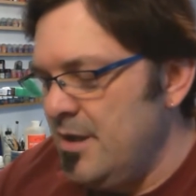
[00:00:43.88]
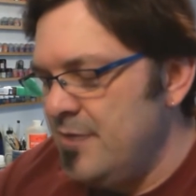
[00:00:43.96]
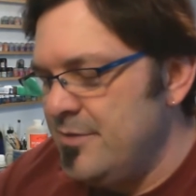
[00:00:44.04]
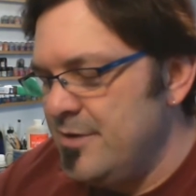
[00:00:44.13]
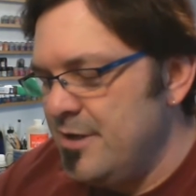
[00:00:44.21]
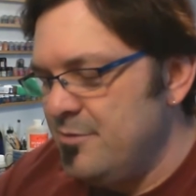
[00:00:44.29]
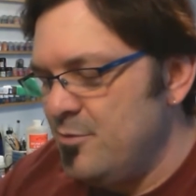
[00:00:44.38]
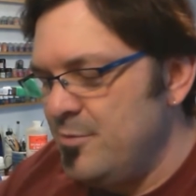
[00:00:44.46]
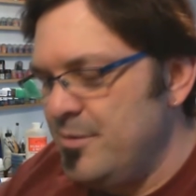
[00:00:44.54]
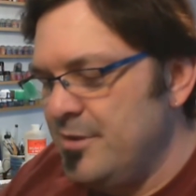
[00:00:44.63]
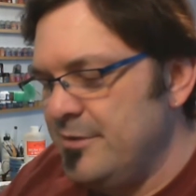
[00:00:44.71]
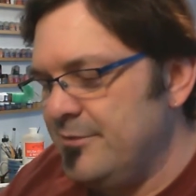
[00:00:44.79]
the
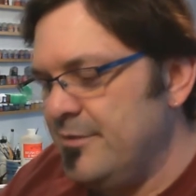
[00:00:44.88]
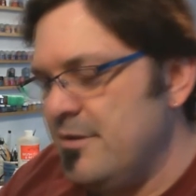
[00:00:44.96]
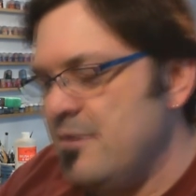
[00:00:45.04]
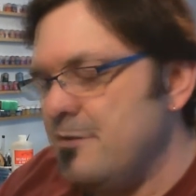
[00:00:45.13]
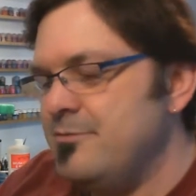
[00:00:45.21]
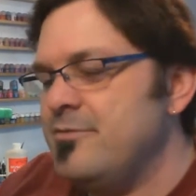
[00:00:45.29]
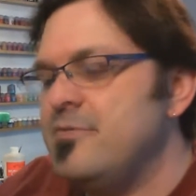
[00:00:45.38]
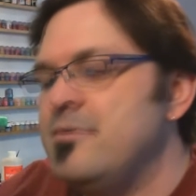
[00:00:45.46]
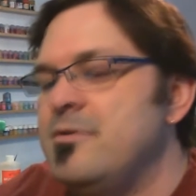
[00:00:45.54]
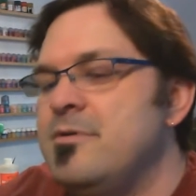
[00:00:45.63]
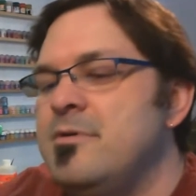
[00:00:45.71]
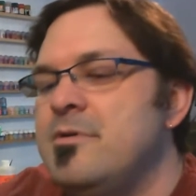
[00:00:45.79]
Deathmobile itself,
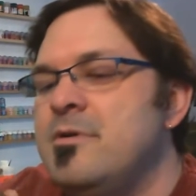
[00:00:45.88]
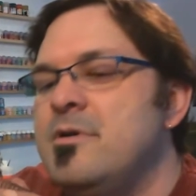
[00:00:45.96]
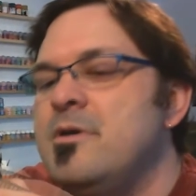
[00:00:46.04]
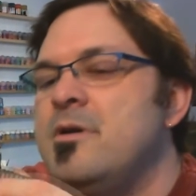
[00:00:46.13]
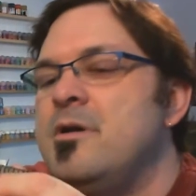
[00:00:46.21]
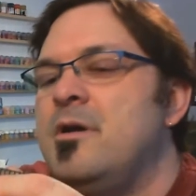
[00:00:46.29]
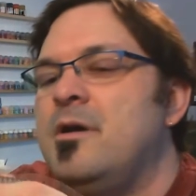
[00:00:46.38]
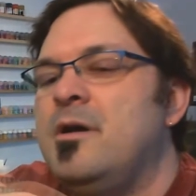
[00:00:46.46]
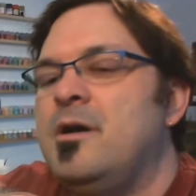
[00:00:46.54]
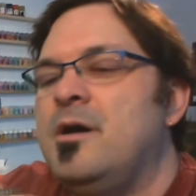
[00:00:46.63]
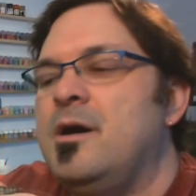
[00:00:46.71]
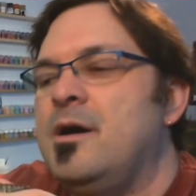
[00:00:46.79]

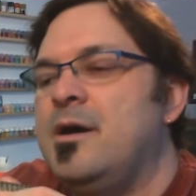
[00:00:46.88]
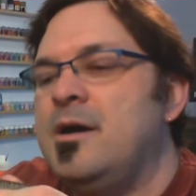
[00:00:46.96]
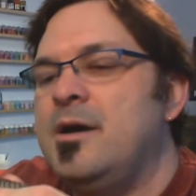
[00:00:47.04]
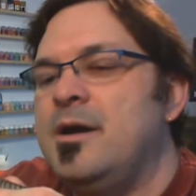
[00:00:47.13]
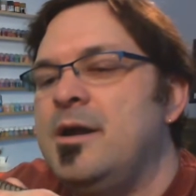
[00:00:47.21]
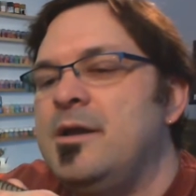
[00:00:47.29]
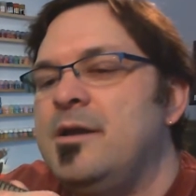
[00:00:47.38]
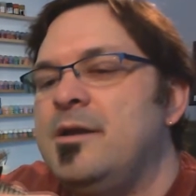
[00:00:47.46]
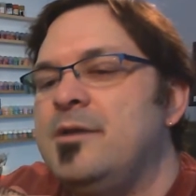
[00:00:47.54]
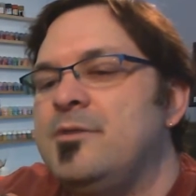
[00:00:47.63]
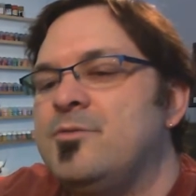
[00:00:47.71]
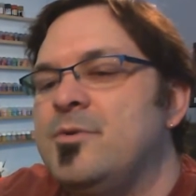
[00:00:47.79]
and
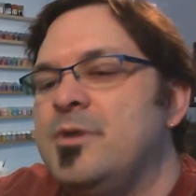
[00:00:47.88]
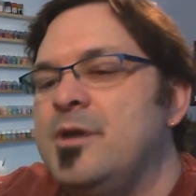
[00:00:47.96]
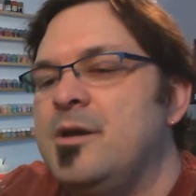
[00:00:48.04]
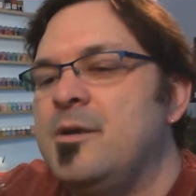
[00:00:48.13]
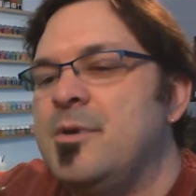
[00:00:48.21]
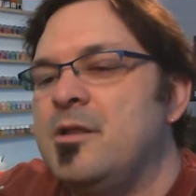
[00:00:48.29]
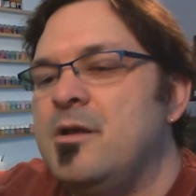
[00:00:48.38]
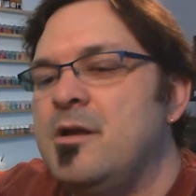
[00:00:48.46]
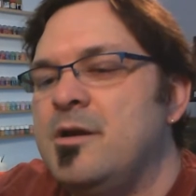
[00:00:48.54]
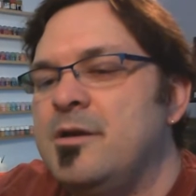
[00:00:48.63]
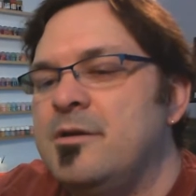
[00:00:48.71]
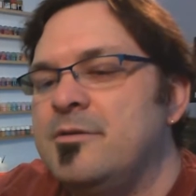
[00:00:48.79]
it's really coming
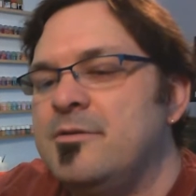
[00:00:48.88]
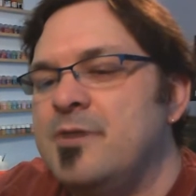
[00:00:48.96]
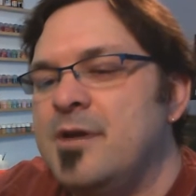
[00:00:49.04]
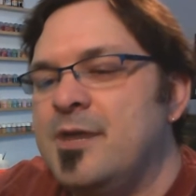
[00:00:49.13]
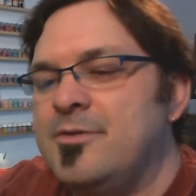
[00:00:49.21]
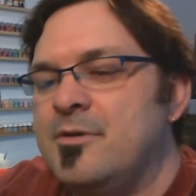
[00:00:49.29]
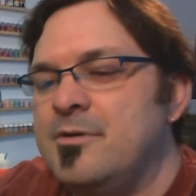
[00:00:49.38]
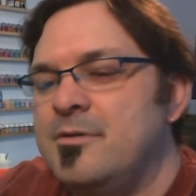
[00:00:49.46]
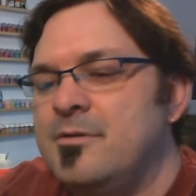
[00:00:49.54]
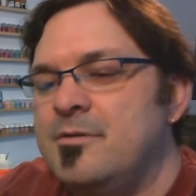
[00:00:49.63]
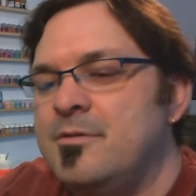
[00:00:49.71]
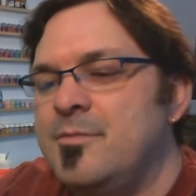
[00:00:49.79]
along. You can see I got the
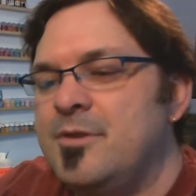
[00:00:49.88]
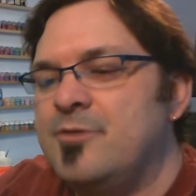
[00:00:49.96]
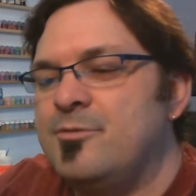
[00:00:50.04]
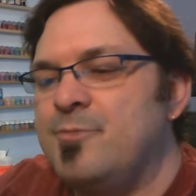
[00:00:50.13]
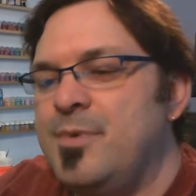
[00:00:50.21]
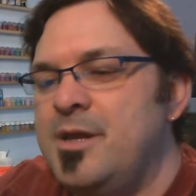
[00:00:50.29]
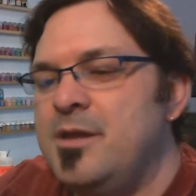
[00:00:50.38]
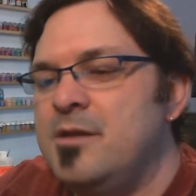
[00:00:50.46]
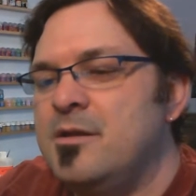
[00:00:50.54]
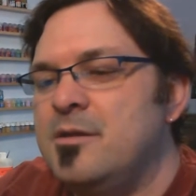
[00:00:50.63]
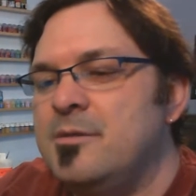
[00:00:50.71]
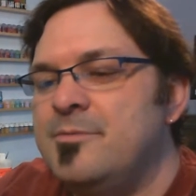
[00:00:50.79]
big spiky
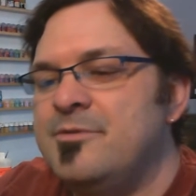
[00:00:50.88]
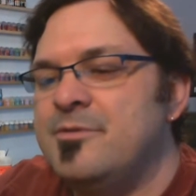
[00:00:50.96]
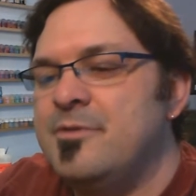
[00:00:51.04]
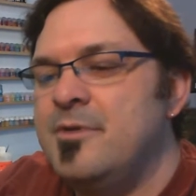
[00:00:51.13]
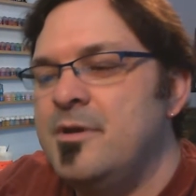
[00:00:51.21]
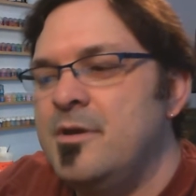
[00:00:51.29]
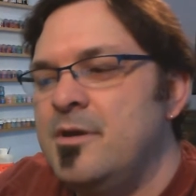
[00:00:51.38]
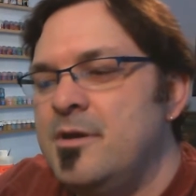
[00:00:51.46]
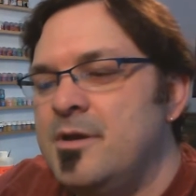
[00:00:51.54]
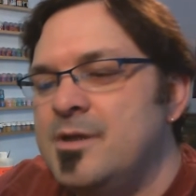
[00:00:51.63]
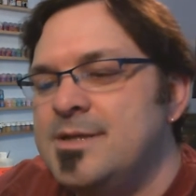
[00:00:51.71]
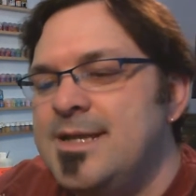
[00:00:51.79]
clubs
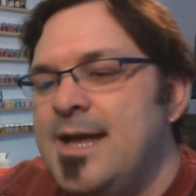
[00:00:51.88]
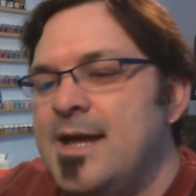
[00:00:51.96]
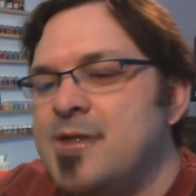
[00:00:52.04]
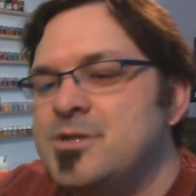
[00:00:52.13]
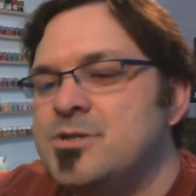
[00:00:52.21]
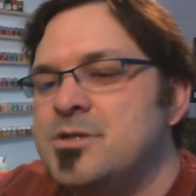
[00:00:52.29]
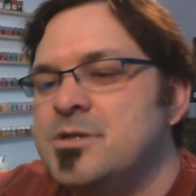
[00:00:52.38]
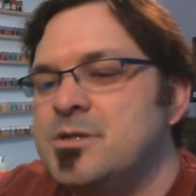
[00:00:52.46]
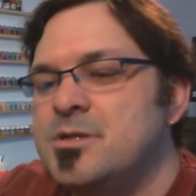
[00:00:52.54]
attached.